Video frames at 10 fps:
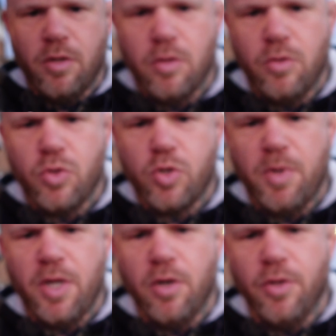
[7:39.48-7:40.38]
and you
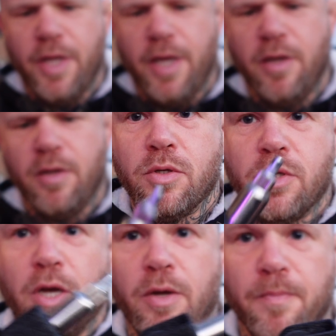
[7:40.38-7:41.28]
spin it on there,
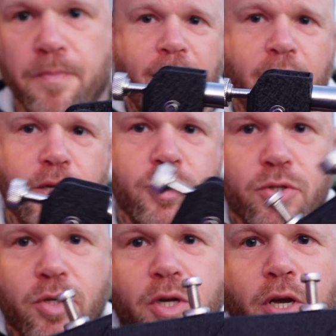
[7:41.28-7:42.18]
so that is
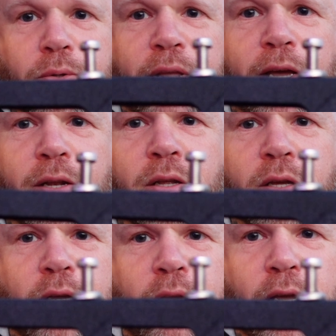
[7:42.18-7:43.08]
just going to go down
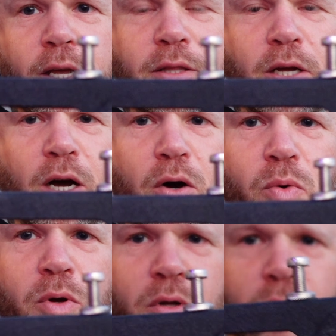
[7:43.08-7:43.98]
in the
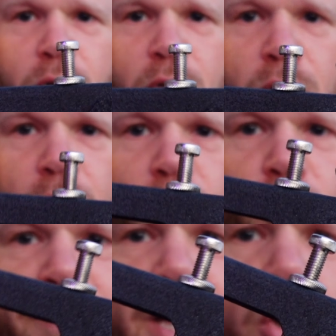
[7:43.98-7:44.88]
hole
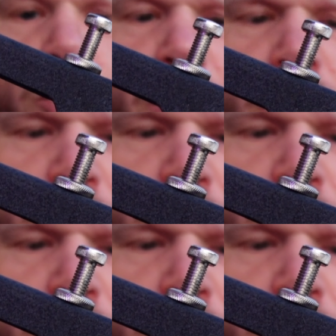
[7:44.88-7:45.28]
with it open,